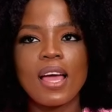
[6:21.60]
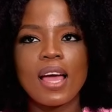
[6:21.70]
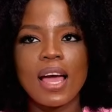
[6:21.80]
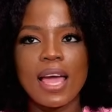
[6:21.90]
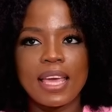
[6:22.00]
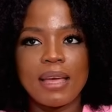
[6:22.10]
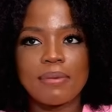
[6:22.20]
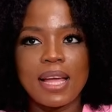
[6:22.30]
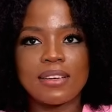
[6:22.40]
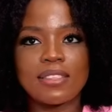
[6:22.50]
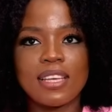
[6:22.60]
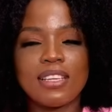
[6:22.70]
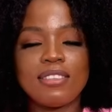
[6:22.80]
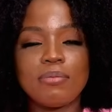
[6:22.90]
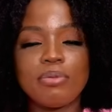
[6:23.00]
I kept asking,
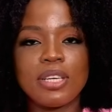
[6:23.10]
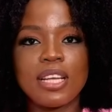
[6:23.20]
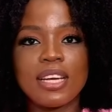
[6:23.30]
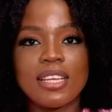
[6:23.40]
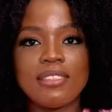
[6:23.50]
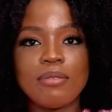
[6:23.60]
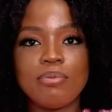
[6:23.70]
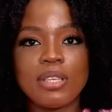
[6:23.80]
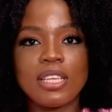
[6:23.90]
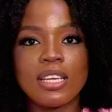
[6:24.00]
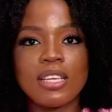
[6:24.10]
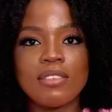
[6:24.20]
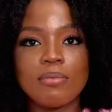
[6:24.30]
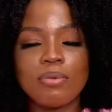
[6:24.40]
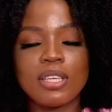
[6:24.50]
is he breathing? Is he breathing? Is he
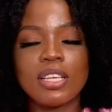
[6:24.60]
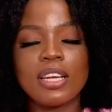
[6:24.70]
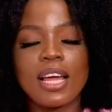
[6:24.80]
breathing?